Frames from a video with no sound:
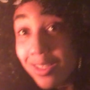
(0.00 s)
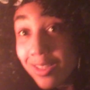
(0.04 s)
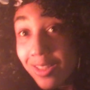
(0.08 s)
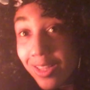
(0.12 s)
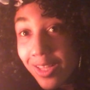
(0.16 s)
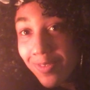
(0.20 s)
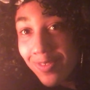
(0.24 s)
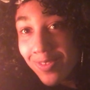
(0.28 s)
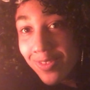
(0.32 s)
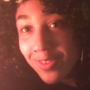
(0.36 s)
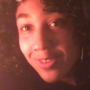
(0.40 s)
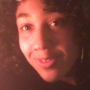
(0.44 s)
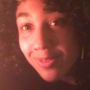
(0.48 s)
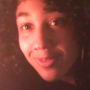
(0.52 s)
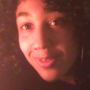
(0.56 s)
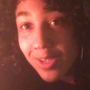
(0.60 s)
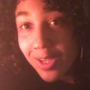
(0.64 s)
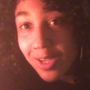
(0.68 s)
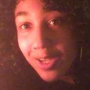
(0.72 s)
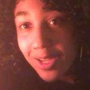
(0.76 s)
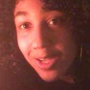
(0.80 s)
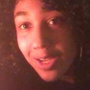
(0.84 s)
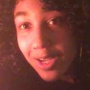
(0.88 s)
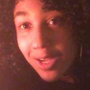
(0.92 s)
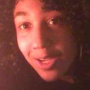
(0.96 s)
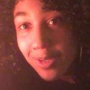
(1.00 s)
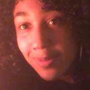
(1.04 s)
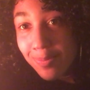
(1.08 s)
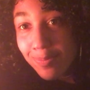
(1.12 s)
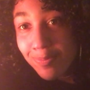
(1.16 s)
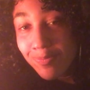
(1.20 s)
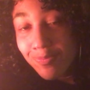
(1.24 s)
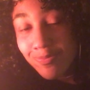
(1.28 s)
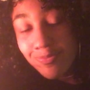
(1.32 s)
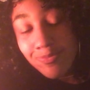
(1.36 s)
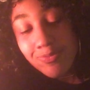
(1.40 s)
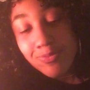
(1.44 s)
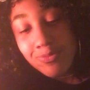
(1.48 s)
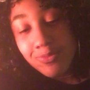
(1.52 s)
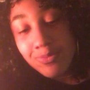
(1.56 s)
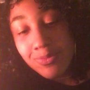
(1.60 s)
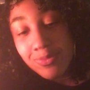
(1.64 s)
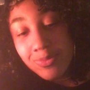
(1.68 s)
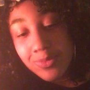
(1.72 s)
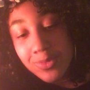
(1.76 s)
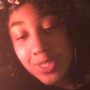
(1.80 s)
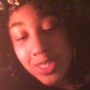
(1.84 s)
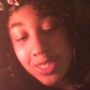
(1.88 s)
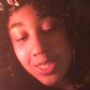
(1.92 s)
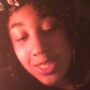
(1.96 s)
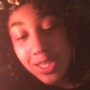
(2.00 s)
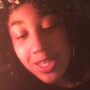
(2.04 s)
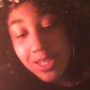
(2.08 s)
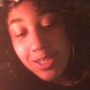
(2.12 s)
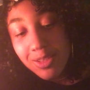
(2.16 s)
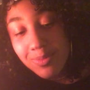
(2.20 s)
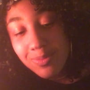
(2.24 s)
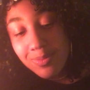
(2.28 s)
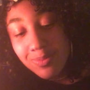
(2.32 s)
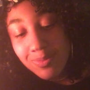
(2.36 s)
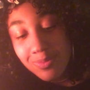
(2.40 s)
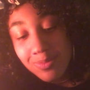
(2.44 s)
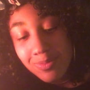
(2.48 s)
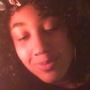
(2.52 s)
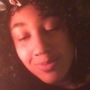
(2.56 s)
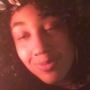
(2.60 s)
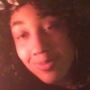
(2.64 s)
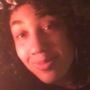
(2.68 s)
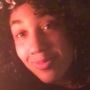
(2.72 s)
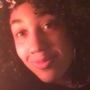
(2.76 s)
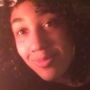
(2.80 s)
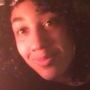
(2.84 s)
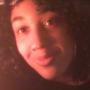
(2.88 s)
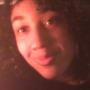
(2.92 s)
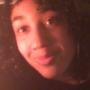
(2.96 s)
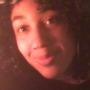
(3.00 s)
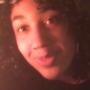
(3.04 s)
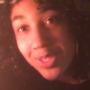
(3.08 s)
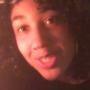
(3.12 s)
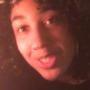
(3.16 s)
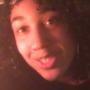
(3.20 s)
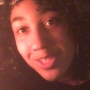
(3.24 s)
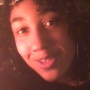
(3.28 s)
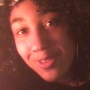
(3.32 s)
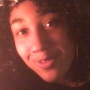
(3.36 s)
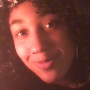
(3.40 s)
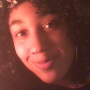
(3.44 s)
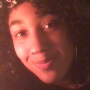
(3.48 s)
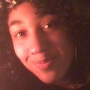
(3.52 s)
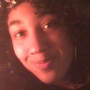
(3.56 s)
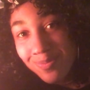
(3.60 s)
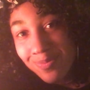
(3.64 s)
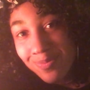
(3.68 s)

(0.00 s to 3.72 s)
Love and yeah, much love.